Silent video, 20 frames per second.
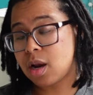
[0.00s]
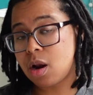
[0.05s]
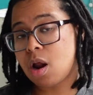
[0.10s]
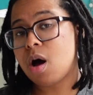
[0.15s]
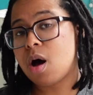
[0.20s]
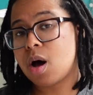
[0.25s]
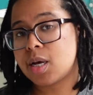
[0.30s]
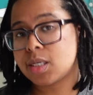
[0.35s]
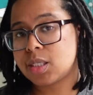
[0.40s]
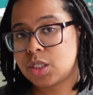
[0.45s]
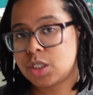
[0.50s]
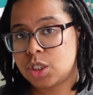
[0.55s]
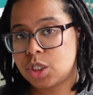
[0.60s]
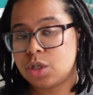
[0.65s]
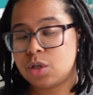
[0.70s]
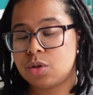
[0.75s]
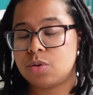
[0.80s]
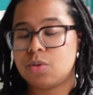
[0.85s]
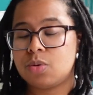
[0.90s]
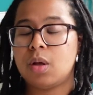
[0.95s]
loss
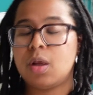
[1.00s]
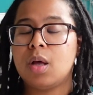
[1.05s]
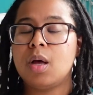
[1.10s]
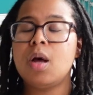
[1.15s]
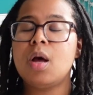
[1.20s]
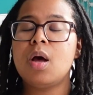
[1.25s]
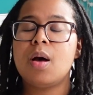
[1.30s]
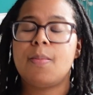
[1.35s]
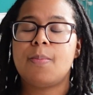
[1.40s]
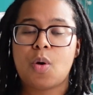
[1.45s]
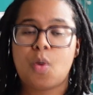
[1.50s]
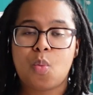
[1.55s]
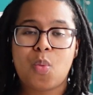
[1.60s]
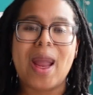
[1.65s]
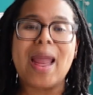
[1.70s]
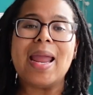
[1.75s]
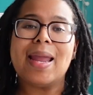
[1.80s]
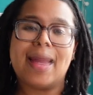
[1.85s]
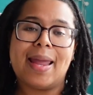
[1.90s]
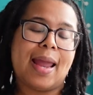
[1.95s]
too, but
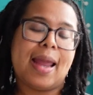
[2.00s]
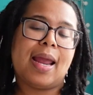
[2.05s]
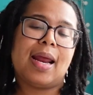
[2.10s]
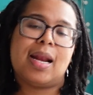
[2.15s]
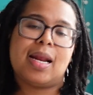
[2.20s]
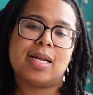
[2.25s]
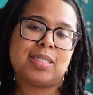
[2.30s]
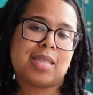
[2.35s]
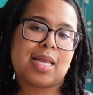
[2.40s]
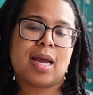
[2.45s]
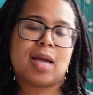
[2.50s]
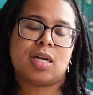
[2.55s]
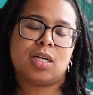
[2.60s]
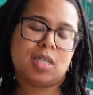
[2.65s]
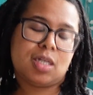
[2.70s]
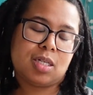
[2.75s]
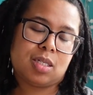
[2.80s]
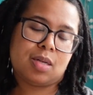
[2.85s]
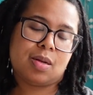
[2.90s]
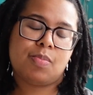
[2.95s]
weight gain is actually
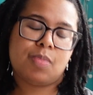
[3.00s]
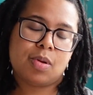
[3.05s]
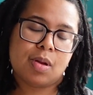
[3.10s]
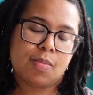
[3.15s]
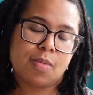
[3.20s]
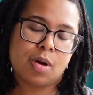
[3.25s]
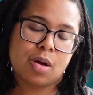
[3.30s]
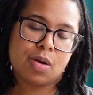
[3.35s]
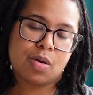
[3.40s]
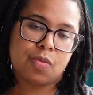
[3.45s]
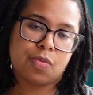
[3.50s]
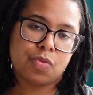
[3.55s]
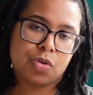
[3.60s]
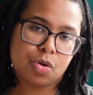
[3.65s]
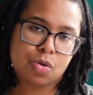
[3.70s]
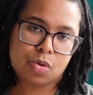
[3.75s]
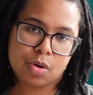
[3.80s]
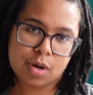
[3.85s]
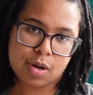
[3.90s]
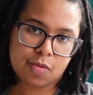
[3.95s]
a symptom of
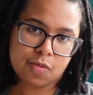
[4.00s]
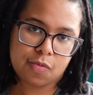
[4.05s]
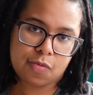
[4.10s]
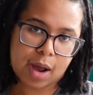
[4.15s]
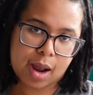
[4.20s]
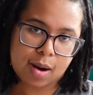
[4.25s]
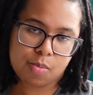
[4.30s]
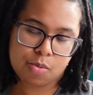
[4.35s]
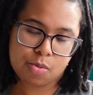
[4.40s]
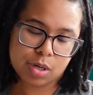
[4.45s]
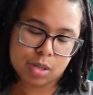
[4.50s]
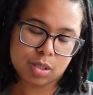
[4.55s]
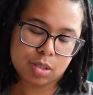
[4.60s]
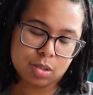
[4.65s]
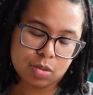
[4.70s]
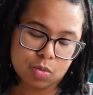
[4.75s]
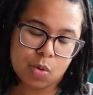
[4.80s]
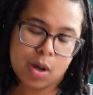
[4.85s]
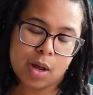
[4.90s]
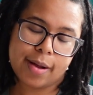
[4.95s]
uterine fibroids
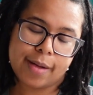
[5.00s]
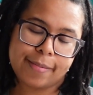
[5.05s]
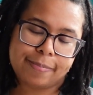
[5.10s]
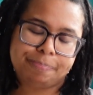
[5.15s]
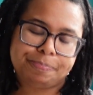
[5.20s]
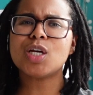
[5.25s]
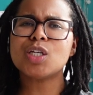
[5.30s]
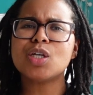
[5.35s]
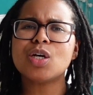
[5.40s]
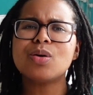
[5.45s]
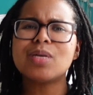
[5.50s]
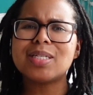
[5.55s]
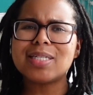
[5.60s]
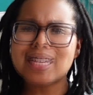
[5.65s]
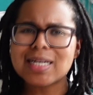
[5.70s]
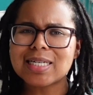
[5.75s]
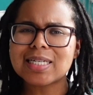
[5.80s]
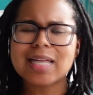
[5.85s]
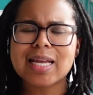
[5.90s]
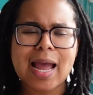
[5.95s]
as well. So
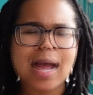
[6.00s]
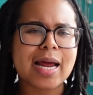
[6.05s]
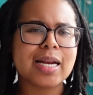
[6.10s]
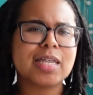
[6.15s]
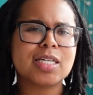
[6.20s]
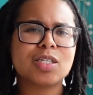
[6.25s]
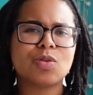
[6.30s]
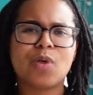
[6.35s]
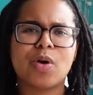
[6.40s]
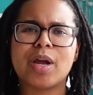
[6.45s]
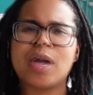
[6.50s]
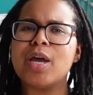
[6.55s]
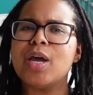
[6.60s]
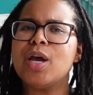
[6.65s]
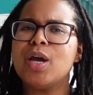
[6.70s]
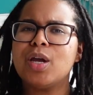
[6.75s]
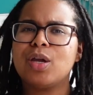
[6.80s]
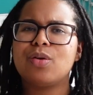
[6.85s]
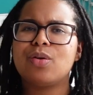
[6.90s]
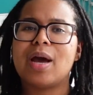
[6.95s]
essentially, I just want
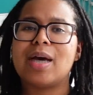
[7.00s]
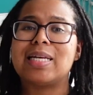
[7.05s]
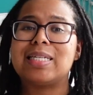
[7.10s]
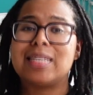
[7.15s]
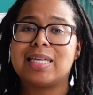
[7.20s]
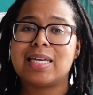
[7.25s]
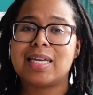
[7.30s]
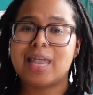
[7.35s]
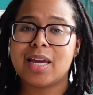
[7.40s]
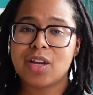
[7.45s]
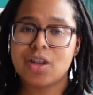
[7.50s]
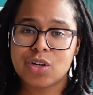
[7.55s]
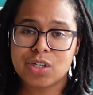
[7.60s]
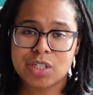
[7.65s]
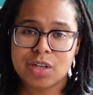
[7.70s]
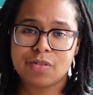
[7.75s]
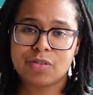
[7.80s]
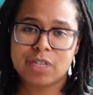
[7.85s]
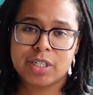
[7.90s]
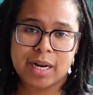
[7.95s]
you guys to get
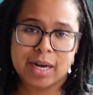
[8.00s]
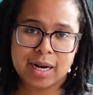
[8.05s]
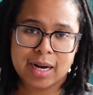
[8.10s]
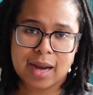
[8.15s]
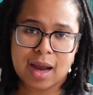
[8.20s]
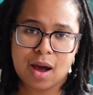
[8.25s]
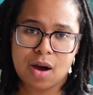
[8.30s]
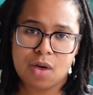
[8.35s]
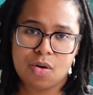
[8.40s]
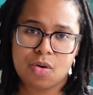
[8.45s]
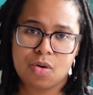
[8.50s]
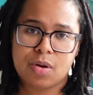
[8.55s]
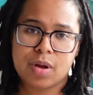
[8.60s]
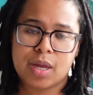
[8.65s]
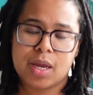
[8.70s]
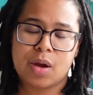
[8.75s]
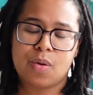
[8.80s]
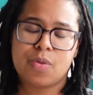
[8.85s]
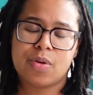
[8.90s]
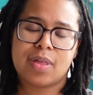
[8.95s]
yourself checked out,
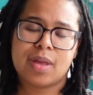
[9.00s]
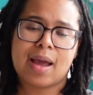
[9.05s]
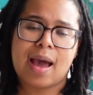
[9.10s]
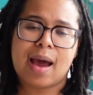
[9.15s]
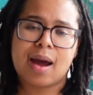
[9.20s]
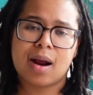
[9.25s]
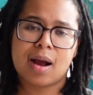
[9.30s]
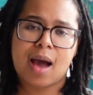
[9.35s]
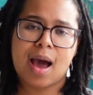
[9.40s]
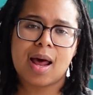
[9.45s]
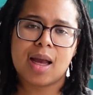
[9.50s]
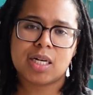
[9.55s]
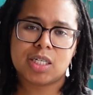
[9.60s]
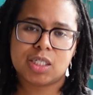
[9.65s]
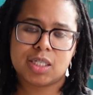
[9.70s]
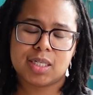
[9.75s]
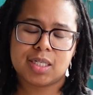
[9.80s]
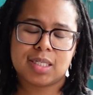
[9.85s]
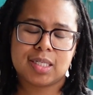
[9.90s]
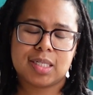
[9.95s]
get with a
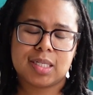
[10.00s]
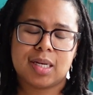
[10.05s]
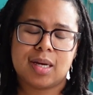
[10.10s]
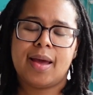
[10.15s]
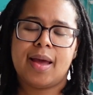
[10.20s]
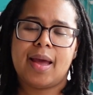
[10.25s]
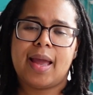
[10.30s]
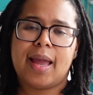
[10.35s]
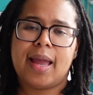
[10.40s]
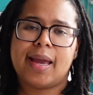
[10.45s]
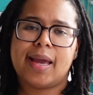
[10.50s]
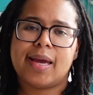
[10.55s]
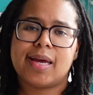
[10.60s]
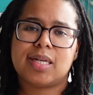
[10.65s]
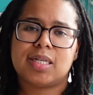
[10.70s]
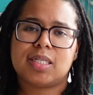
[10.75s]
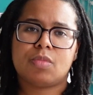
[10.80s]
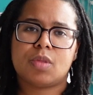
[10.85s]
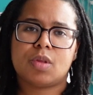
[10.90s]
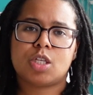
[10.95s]
gynecologist,
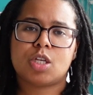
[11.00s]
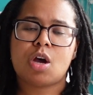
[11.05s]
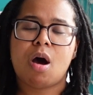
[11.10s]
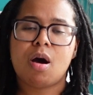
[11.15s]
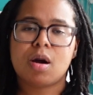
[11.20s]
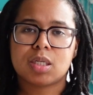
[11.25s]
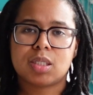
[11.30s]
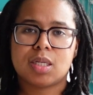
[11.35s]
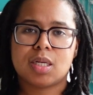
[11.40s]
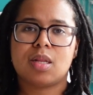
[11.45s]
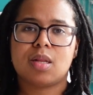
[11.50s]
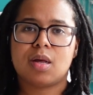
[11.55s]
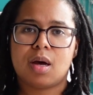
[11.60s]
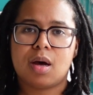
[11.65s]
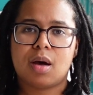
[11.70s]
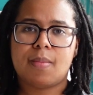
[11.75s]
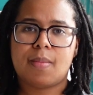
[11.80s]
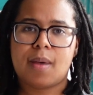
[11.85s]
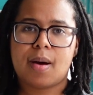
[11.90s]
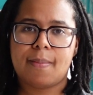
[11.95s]
and talk to
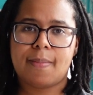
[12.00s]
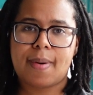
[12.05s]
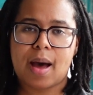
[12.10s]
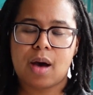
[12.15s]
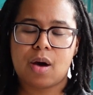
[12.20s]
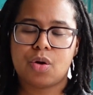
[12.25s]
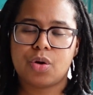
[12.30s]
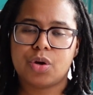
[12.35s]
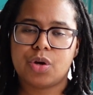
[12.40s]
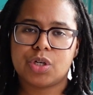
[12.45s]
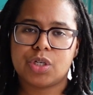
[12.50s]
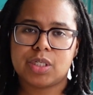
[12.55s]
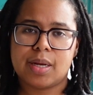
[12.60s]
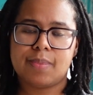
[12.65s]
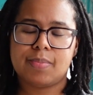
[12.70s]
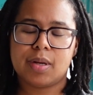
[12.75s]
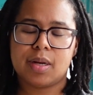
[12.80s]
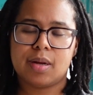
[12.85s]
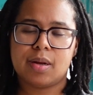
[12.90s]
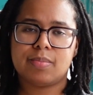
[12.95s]
them about your
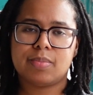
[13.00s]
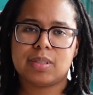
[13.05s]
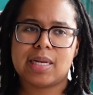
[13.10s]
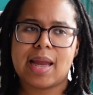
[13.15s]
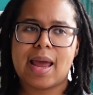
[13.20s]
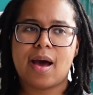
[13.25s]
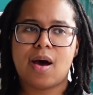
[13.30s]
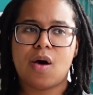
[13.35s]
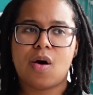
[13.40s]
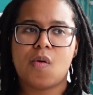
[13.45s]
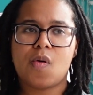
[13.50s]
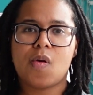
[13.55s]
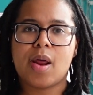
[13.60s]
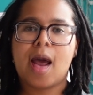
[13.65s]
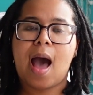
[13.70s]
symptoms. Now,